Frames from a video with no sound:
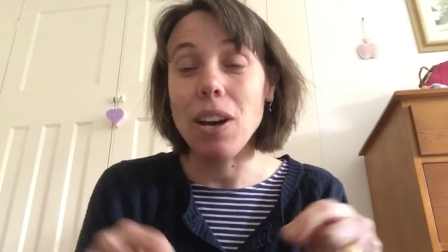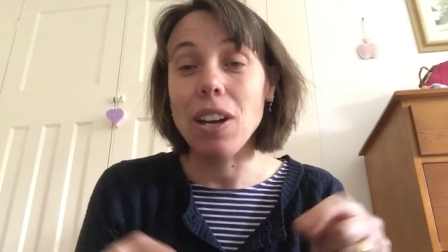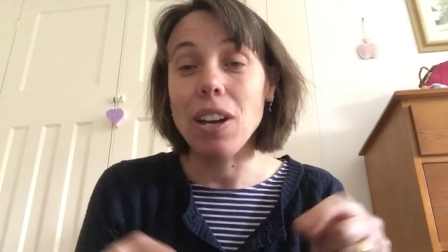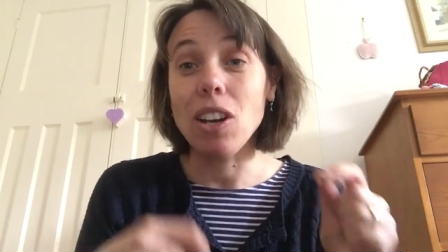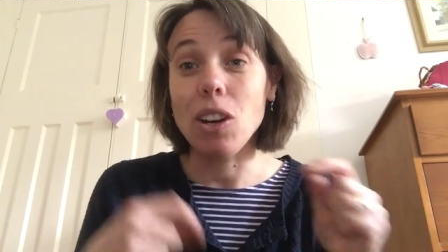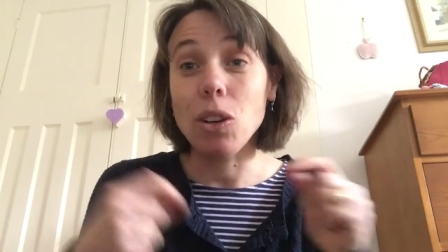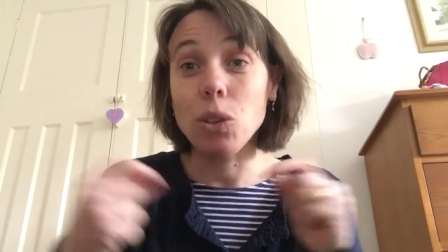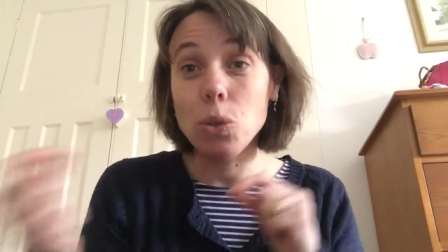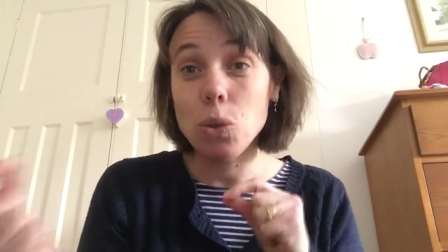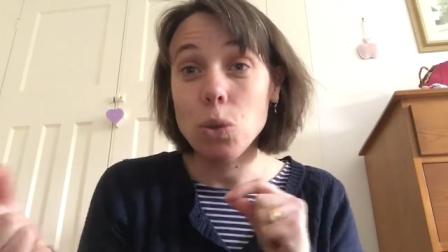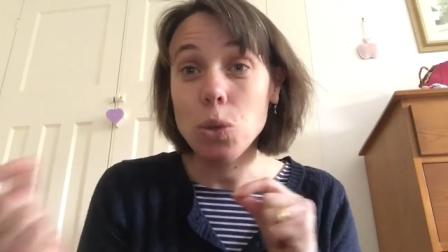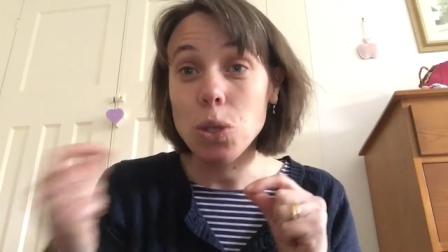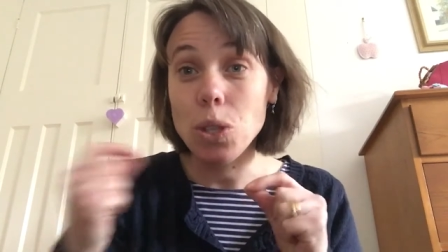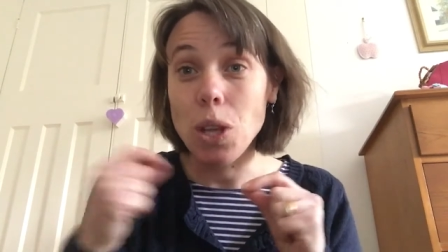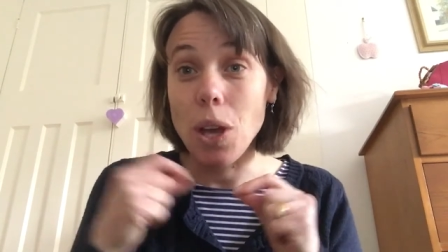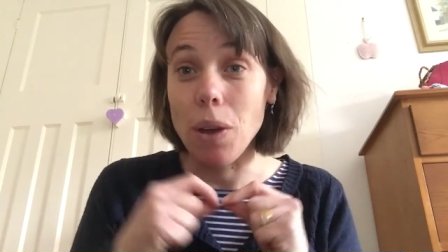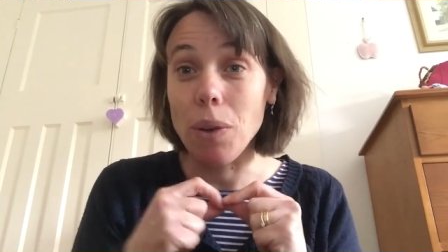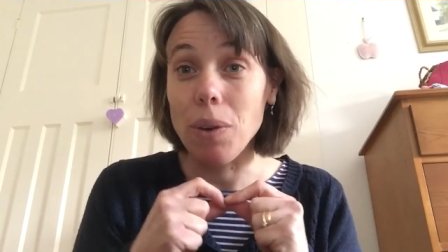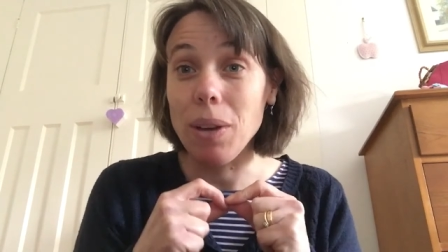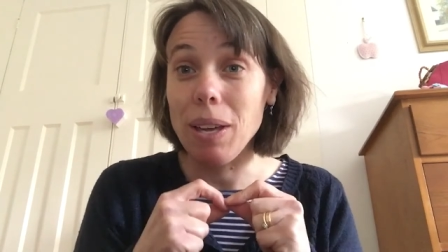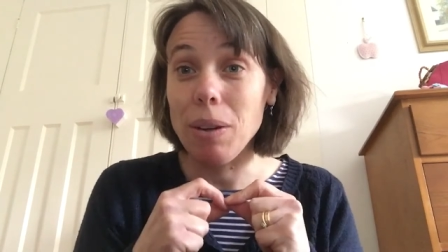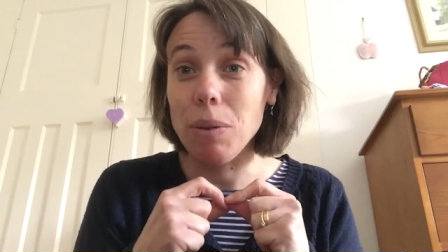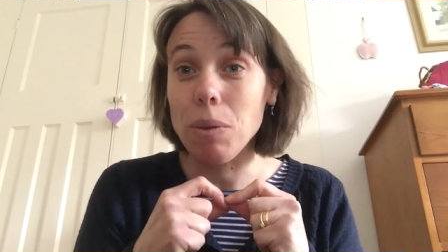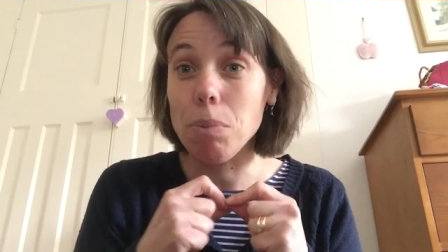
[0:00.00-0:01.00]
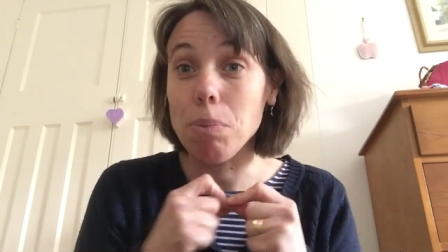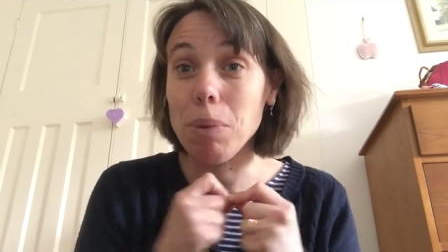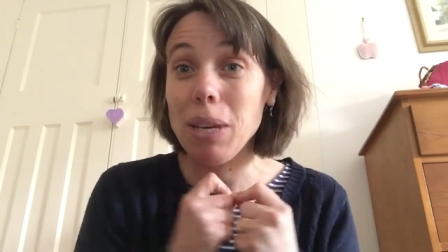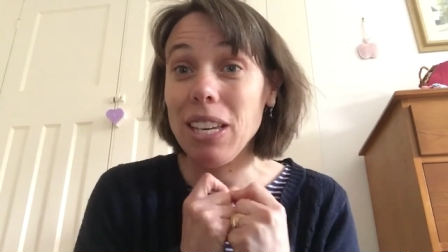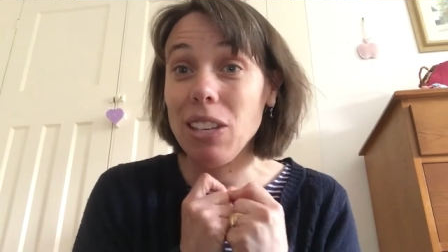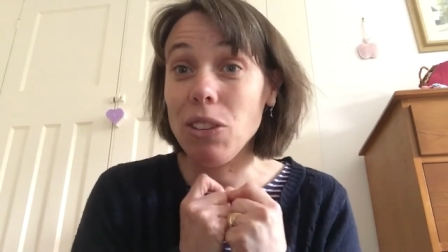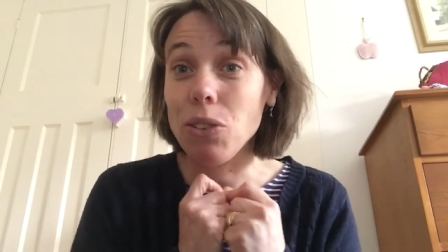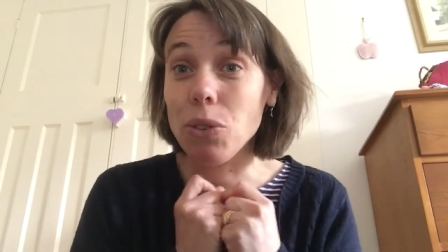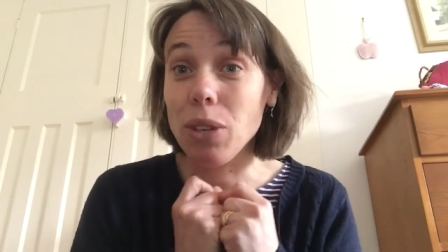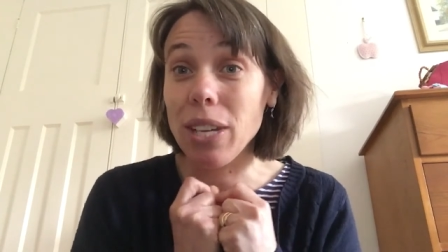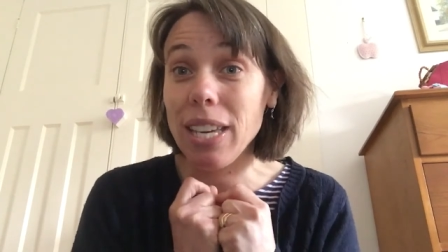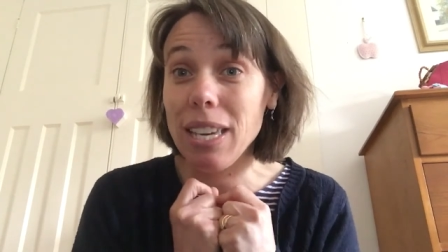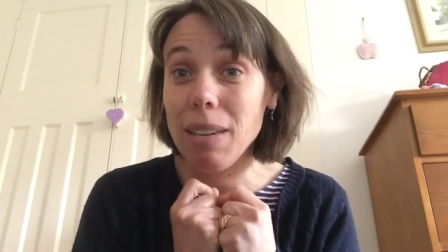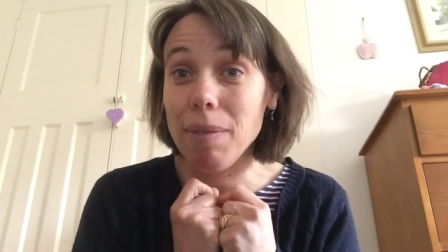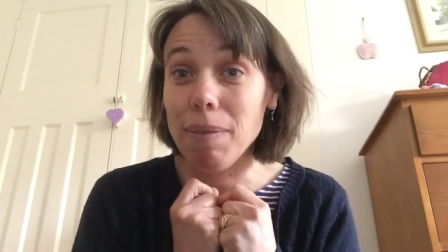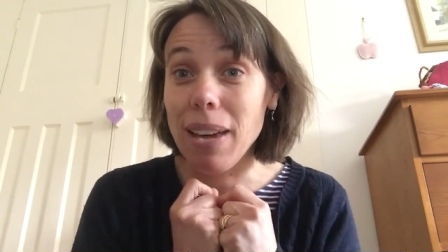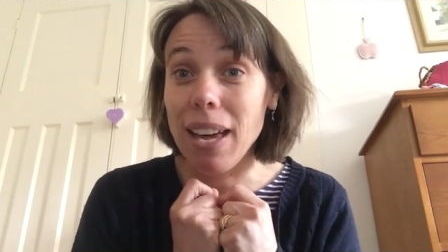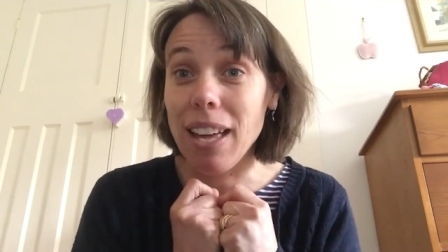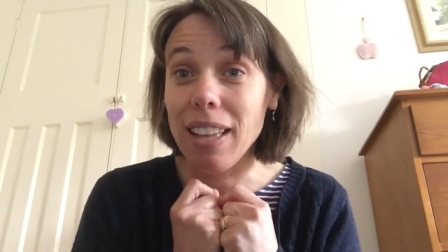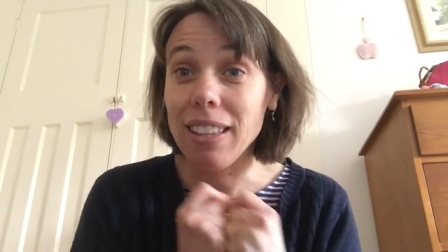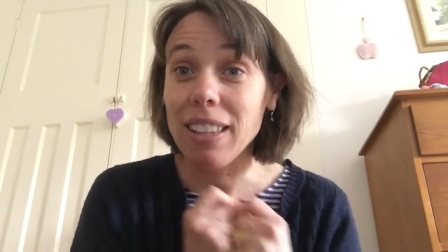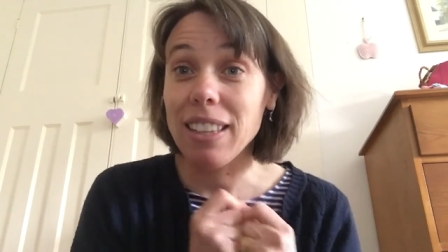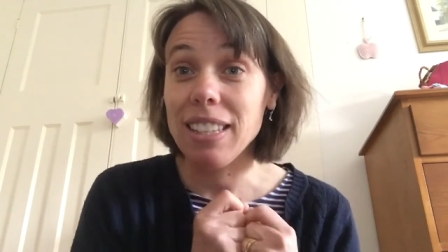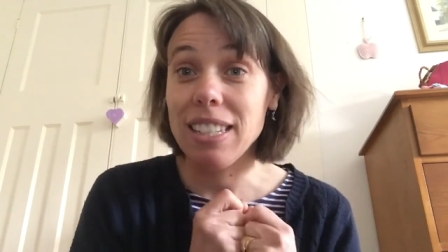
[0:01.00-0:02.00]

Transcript: And I'll also, it will be in your email